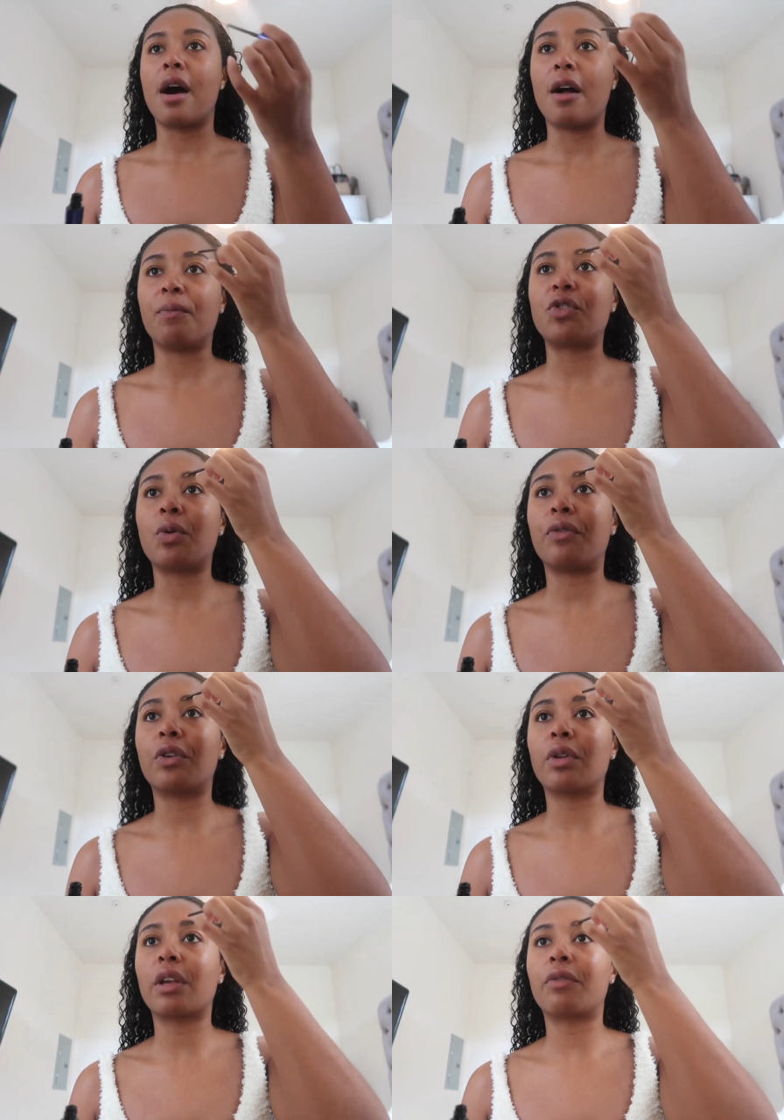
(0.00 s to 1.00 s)
Um, so if
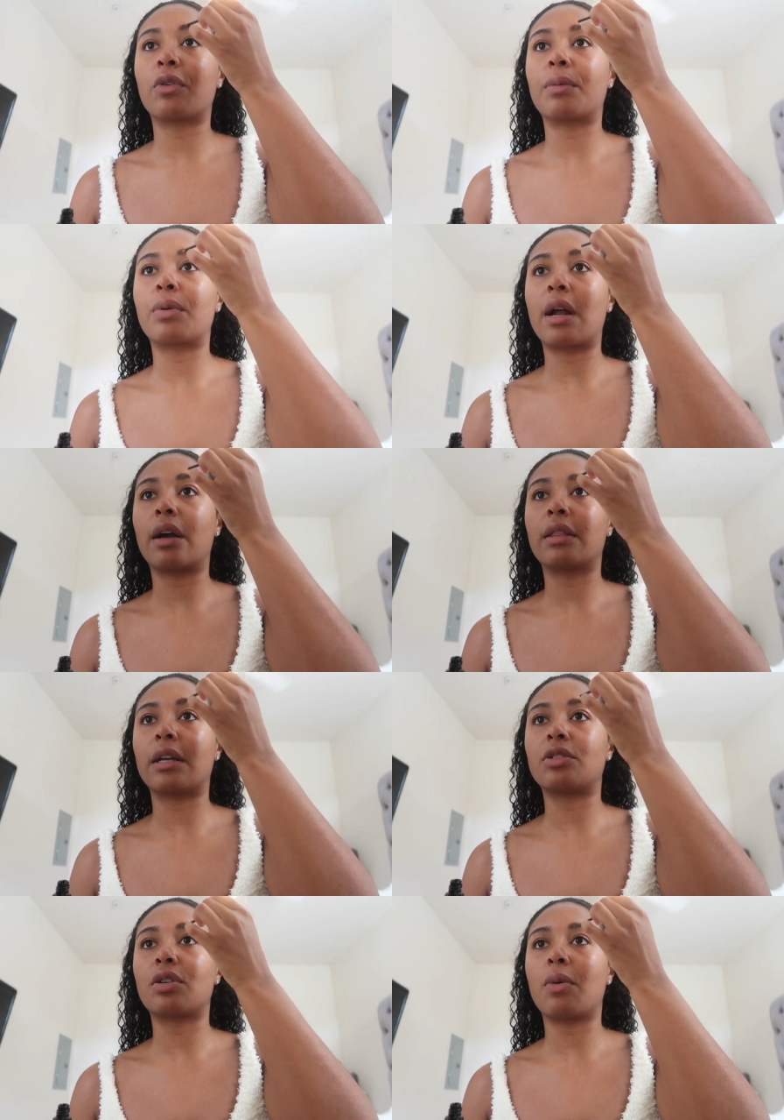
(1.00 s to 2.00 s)
you're looking for a product
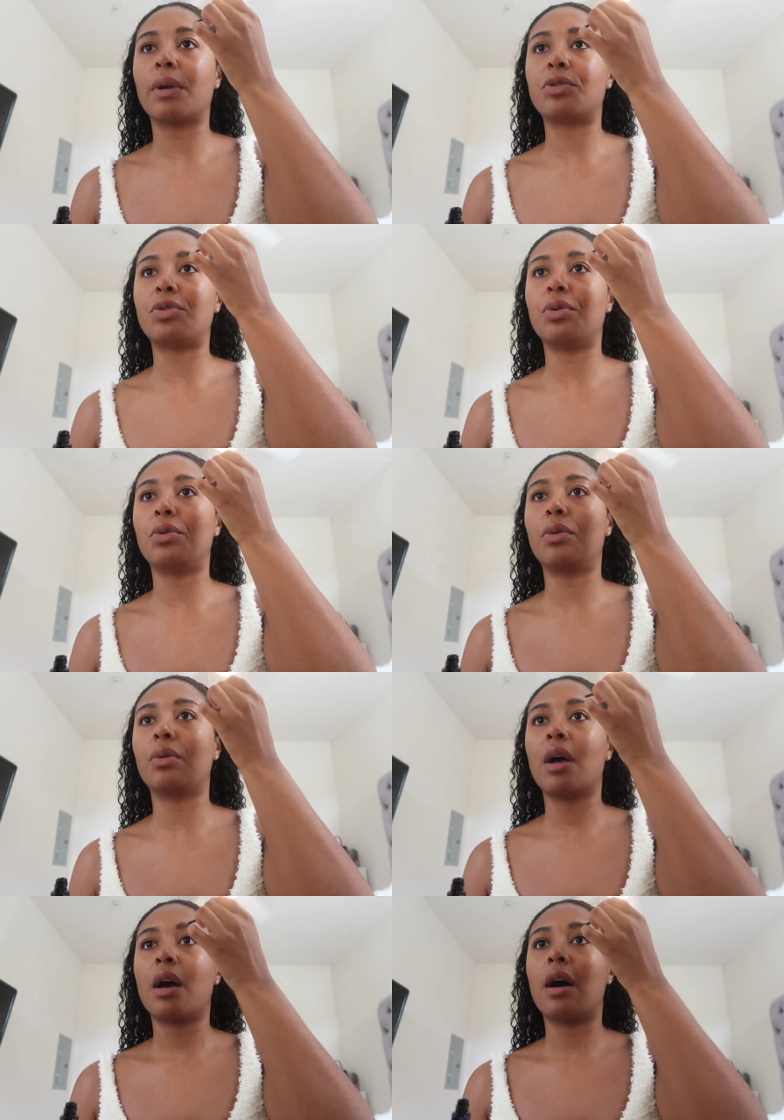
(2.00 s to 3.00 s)
that's going
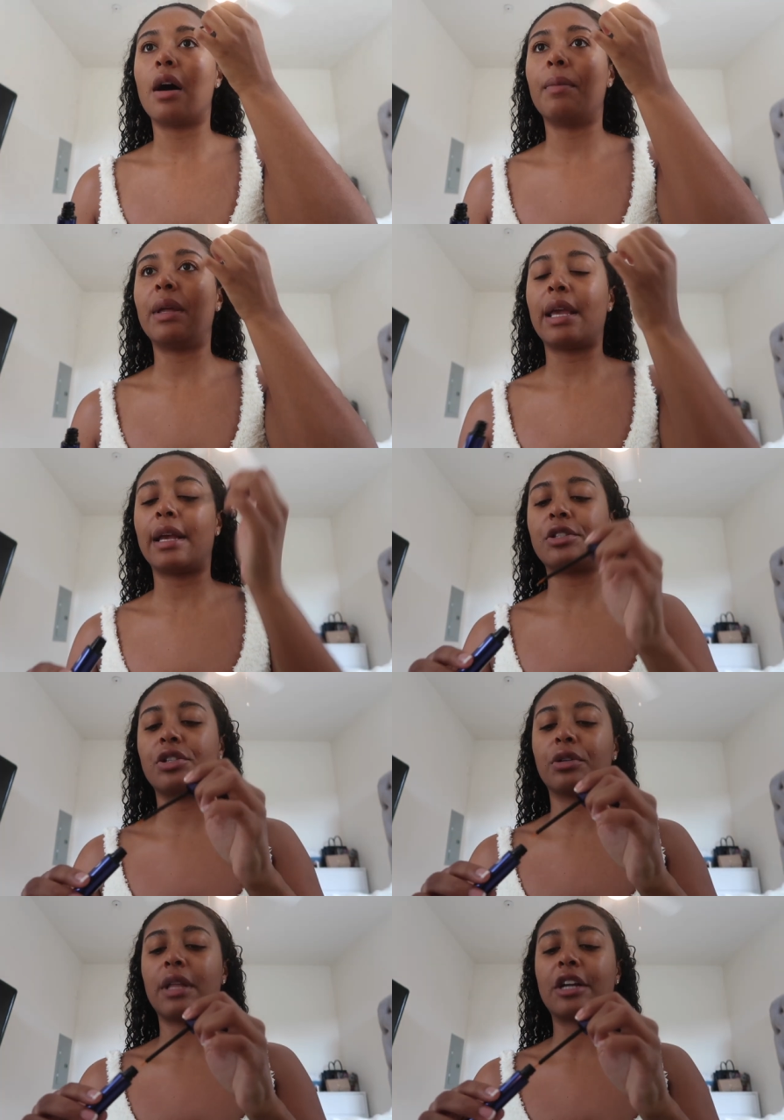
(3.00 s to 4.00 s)
to um,
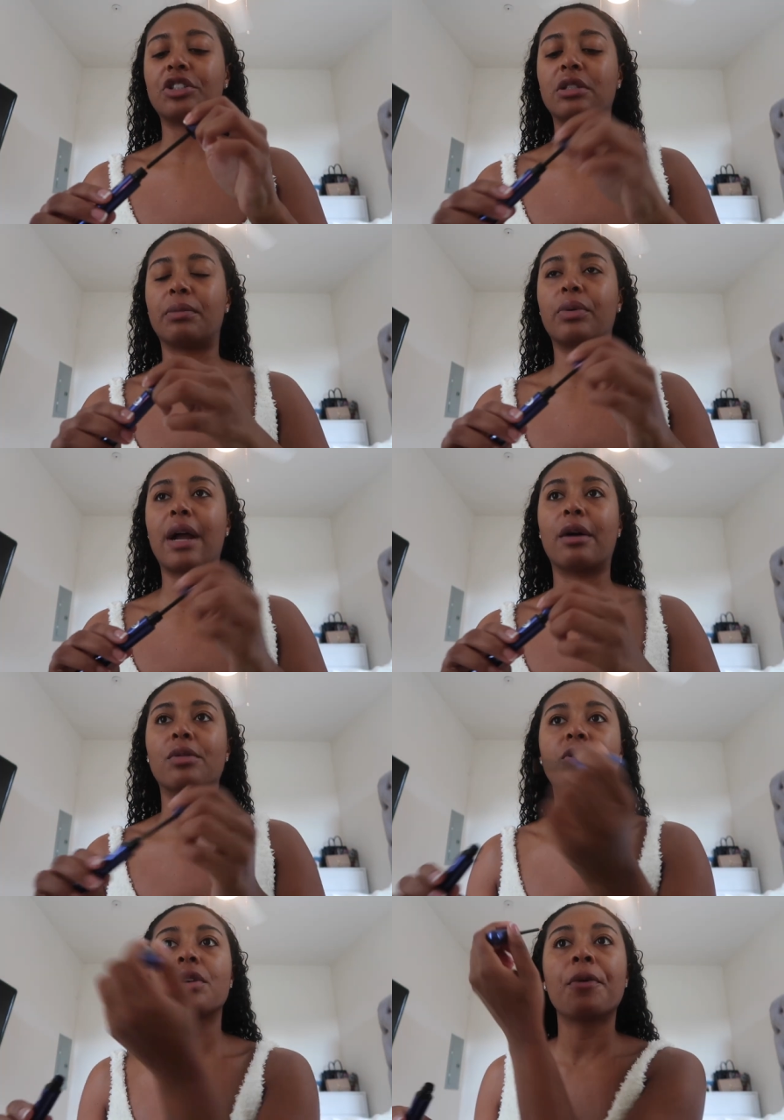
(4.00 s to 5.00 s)
enhance your lashes and
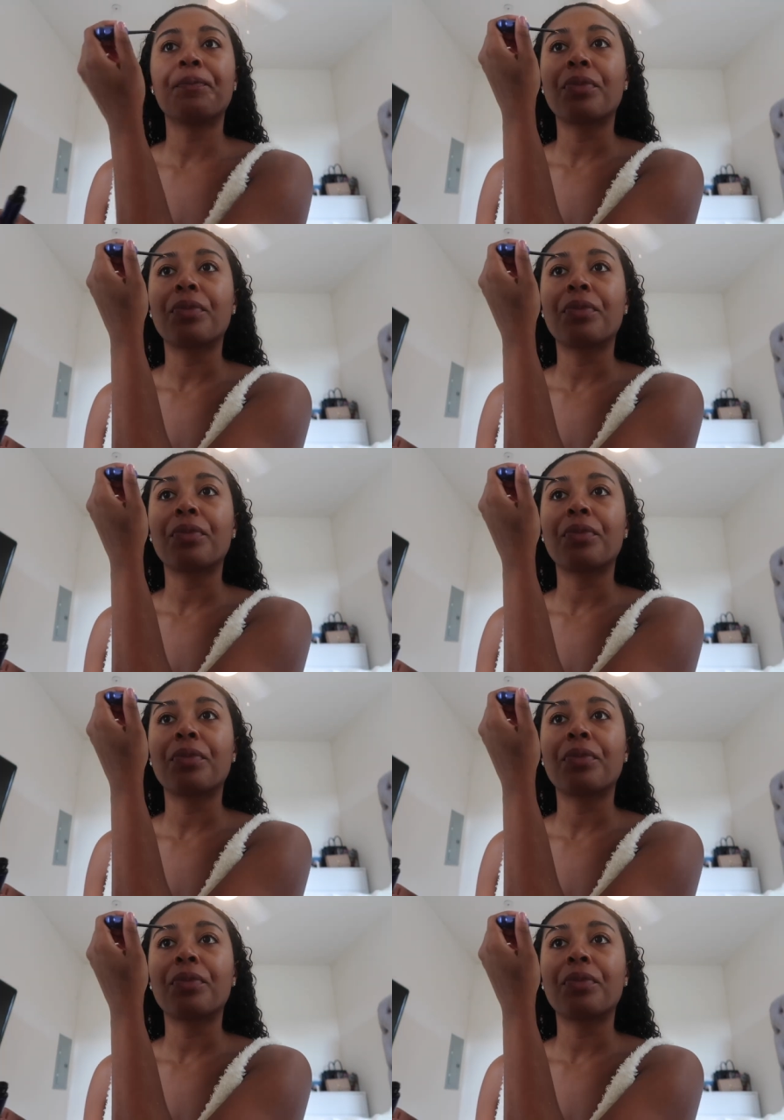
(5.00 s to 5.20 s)
brows